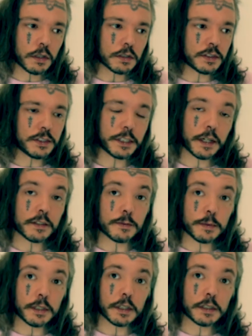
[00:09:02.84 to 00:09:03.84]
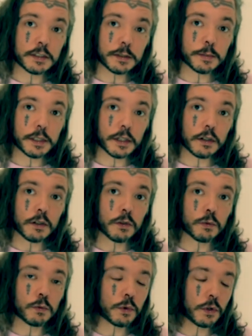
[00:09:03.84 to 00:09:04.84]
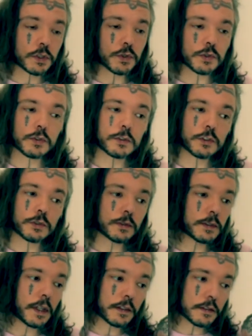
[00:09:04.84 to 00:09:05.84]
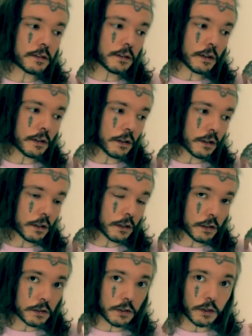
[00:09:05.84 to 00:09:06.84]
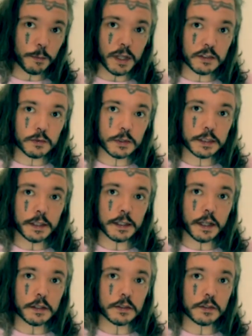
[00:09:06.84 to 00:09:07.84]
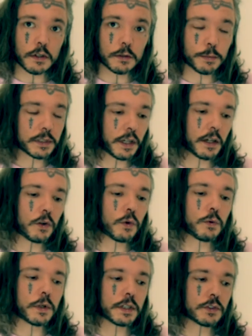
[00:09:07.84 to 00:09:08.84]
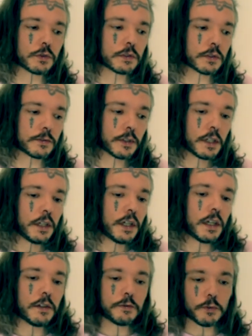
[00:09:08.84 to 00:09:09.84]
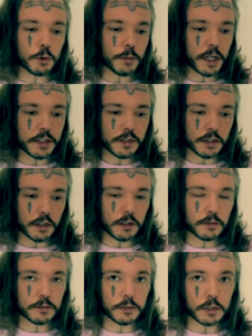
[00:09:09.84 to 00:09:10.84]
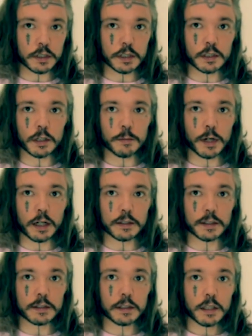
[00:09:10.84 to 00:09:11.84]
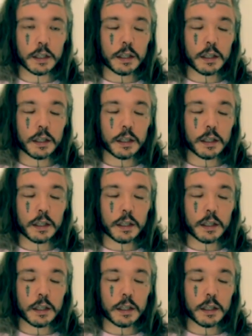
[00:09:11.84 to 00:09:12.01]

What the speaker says: GHB and GBL works, also due to that documentary that I saw, but I always sort of inform myself about it.